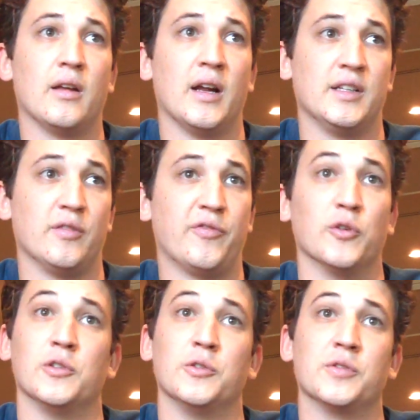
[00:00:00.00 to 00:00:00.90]
I did
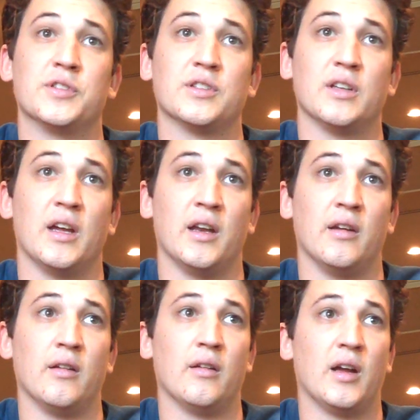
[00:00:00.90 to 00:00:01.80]
Footloose, and
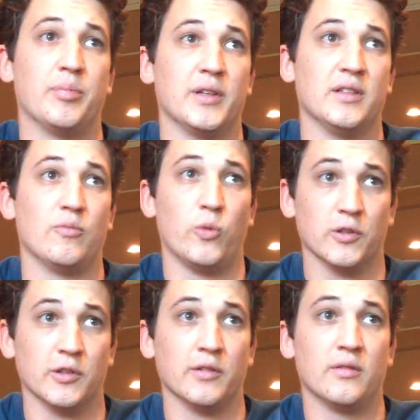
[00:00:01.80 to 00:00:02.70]
I played
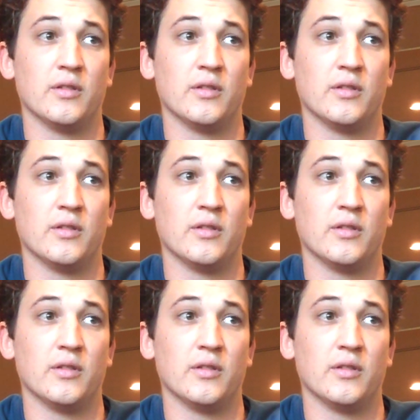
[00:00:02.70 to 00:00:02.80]
Willard.